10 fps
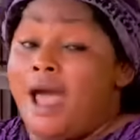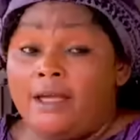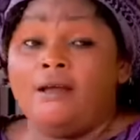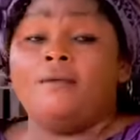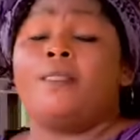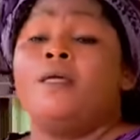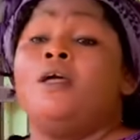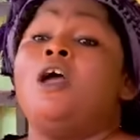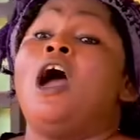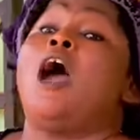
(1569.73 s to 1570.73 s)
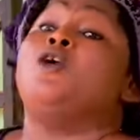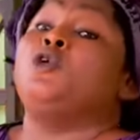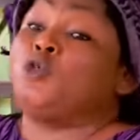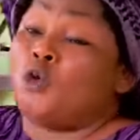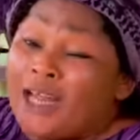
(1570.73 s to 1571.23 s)
Nai,
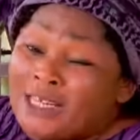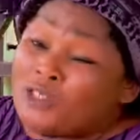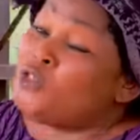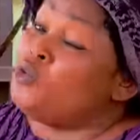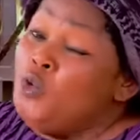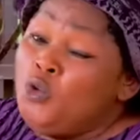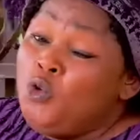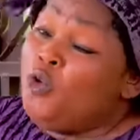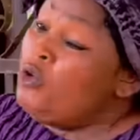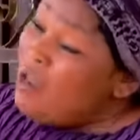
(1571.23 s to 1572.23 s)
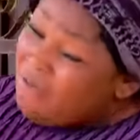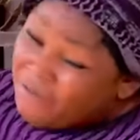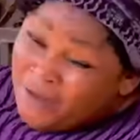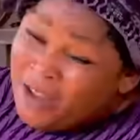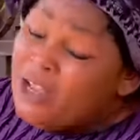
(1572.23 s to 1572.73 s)
are you sure that Soludo, your
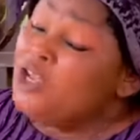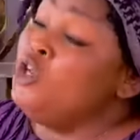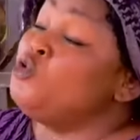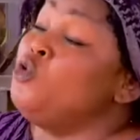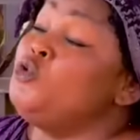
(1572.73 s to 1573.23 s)
nephew,